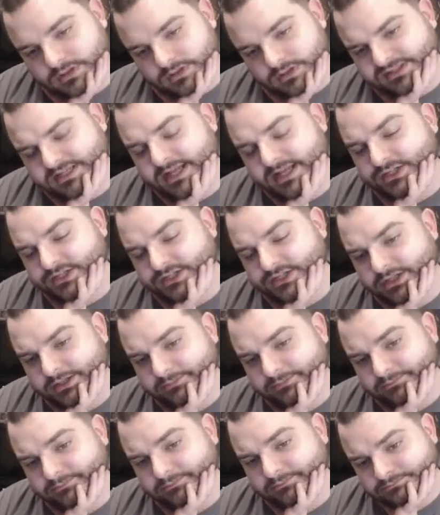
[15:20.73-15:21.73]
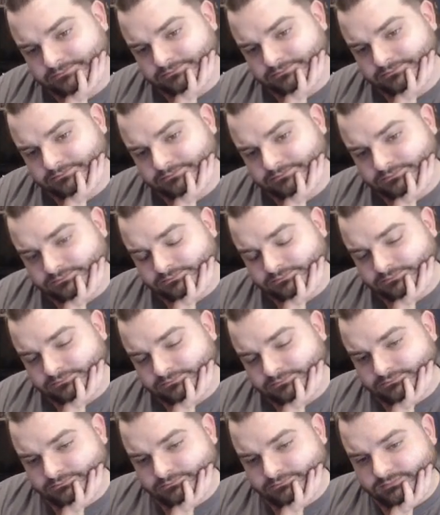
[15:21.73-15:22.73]
Potentially.
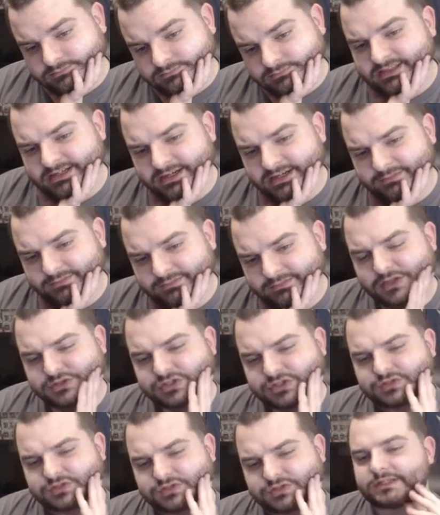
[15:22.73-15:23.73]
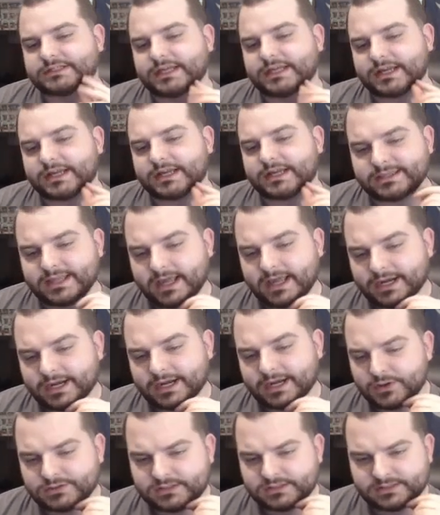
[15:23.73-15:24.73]
I think I'd rather just run Dagoth
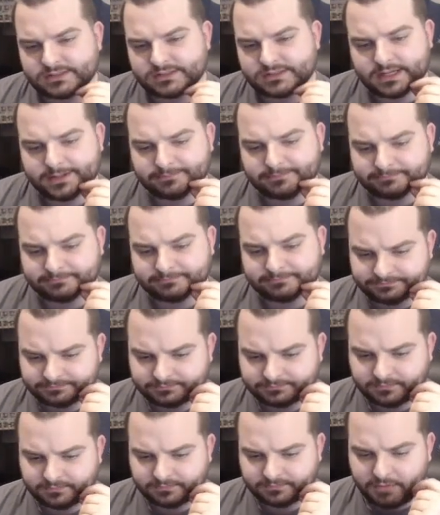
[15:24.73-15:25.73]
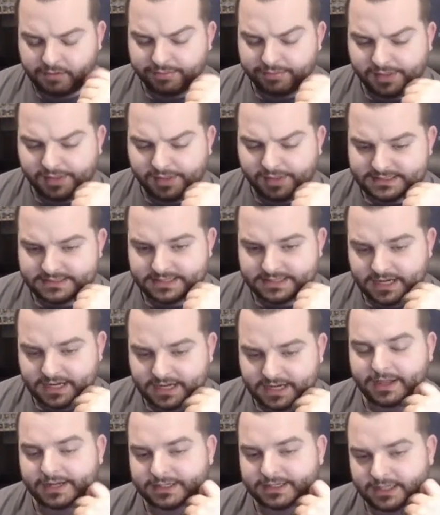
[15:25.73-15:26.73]
Dagger most of the time. Mobilize is
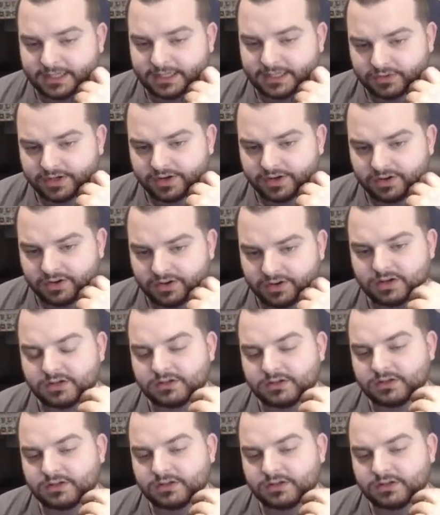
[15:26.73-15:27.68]
not a bad keyword at all.